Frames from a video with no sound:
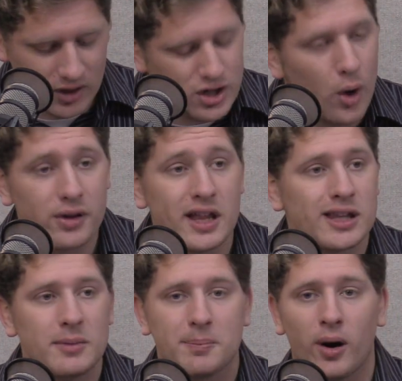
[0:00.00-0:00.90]
No
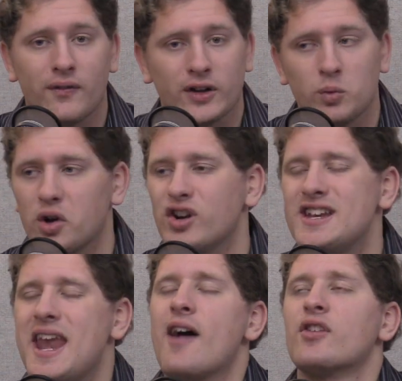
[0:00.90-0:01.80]
system is perfect. We are
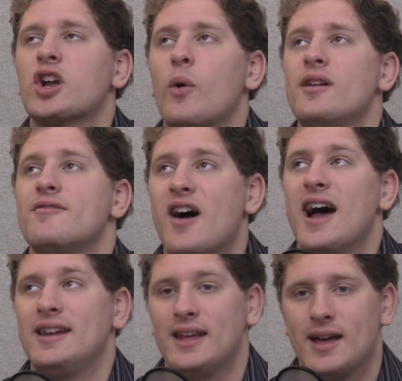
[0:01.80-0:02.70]
never going to
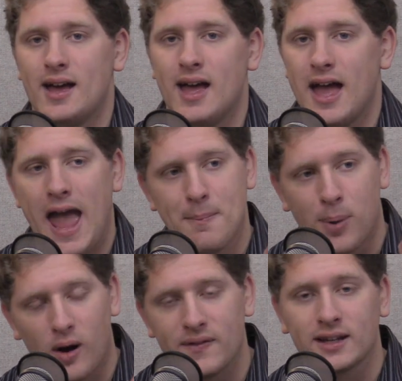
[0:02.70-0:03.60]
find a
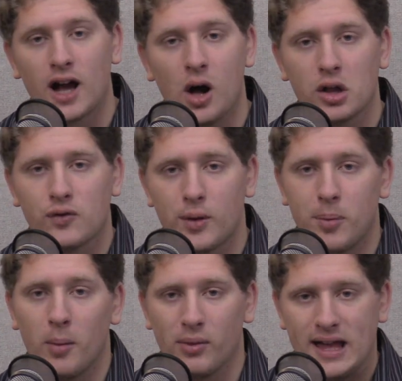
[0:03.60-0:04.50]
perfect college
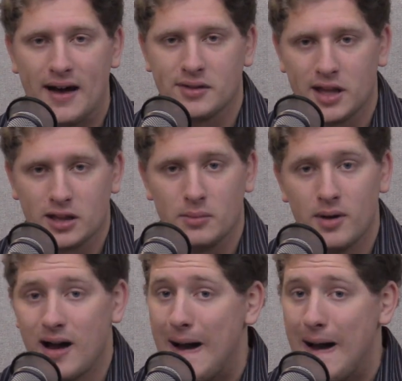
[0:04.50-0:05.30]
football playoff system.